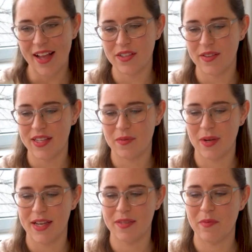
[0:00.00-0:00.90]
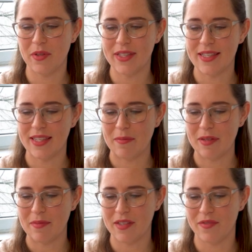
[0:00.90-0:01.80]
And so this one is
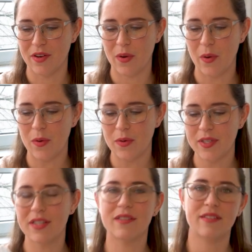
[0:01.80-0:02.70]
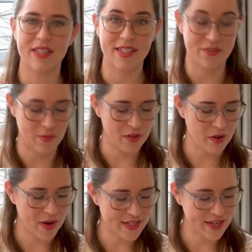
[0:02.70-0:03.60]
multi-symptom severe cold. This is from the
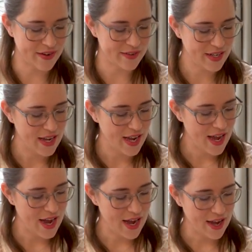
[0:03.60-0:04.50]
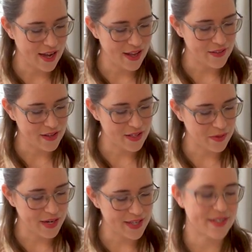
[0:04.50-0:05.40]
US now. And this
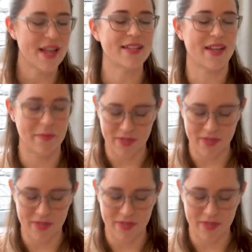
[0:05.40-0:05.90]
one is nighttime